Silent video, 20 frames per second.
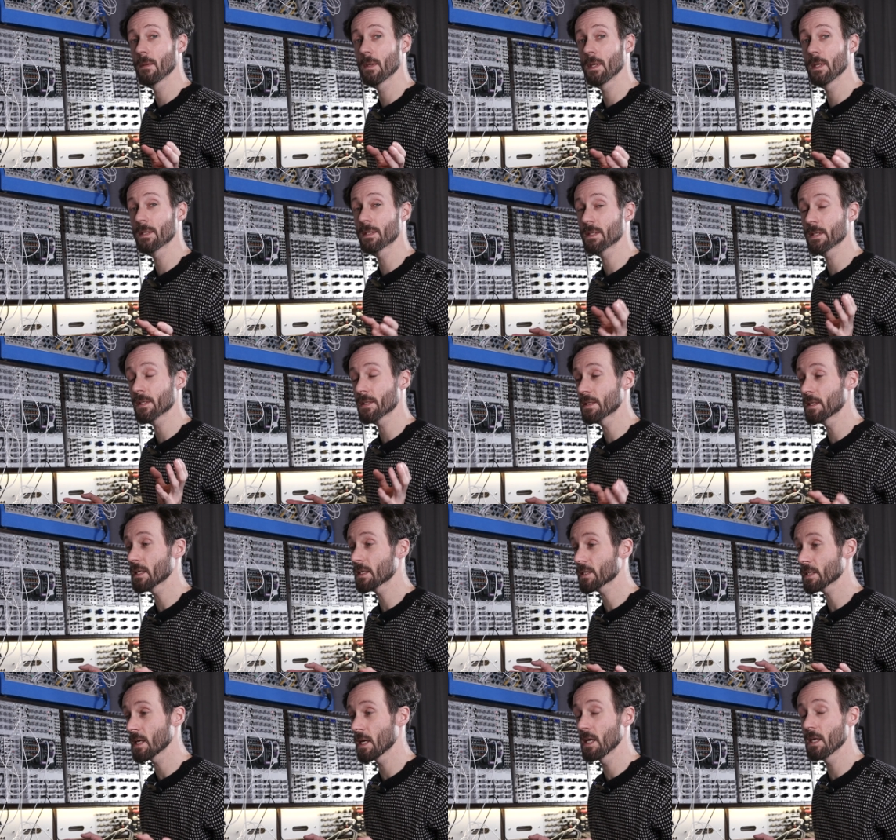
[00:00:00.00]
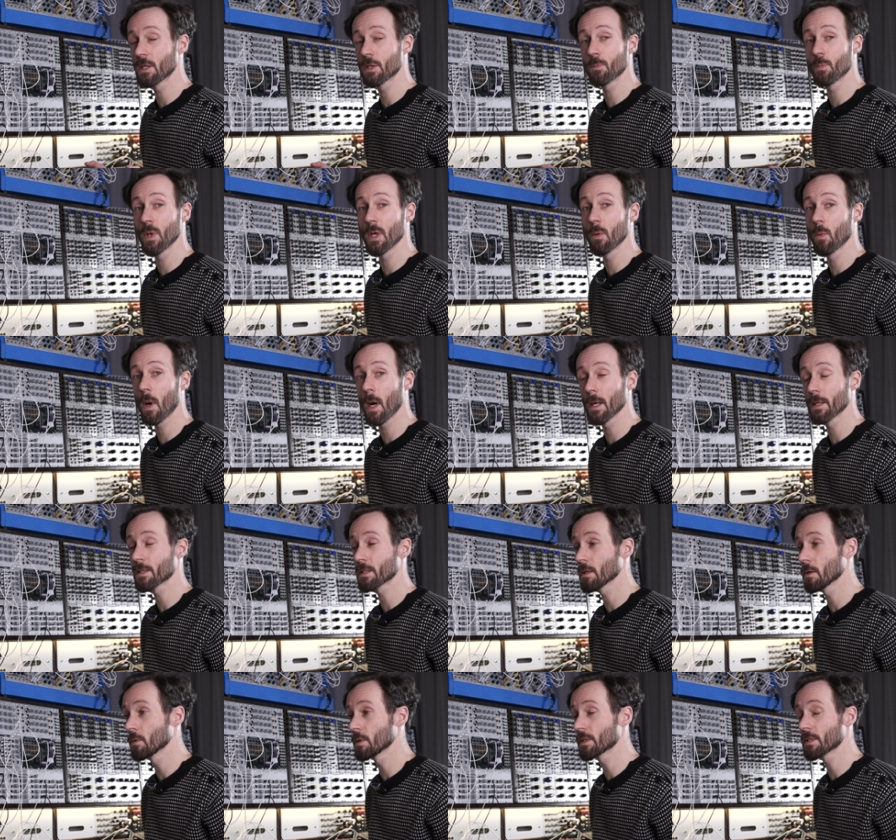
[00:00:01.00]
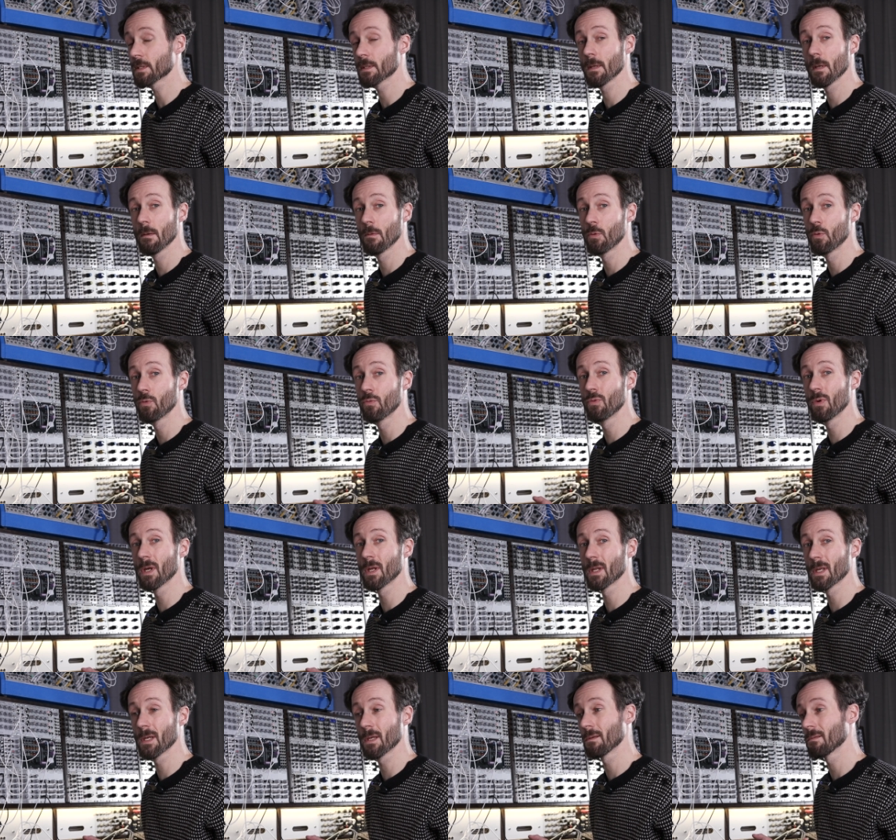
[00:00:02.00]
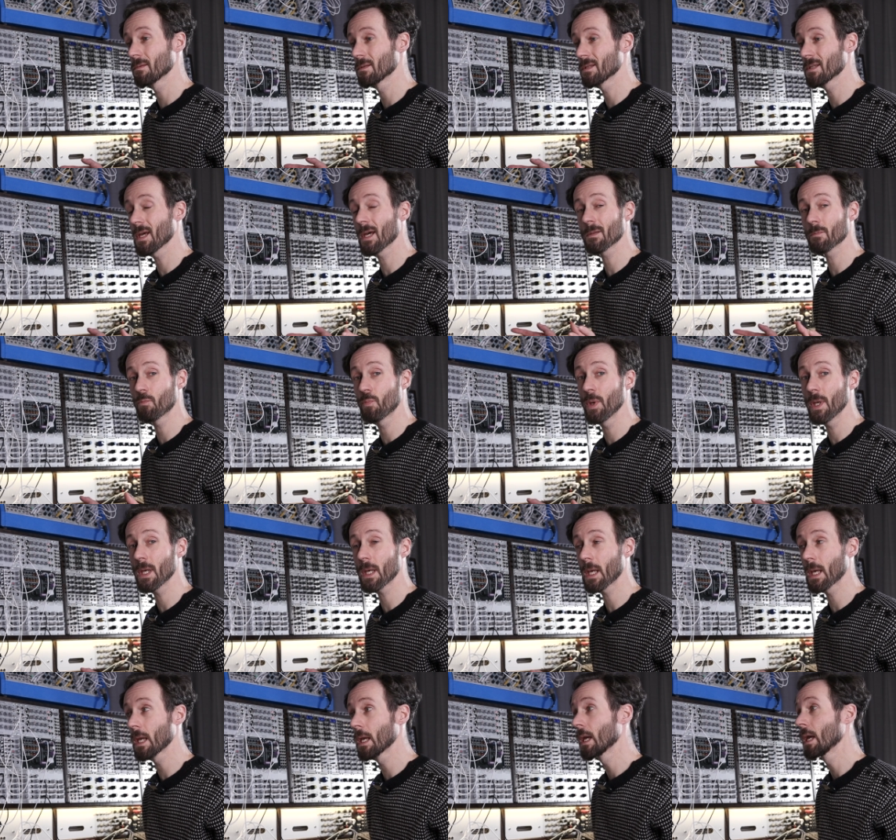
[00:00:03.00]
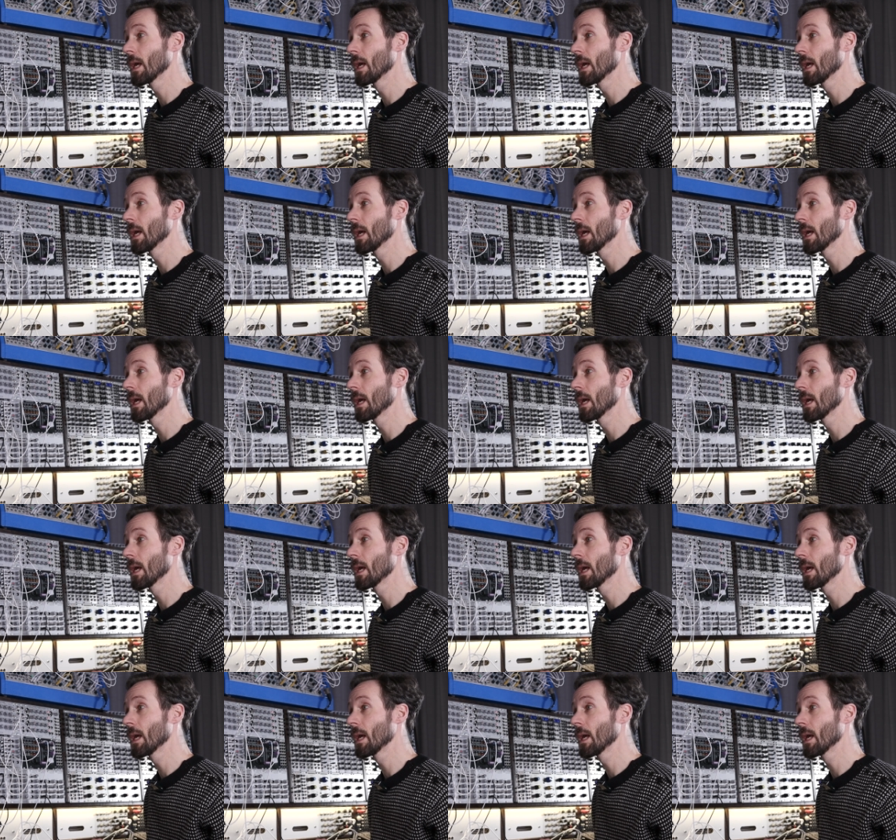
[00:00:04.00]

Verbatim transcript: It's 6 HP wide, so it's really not big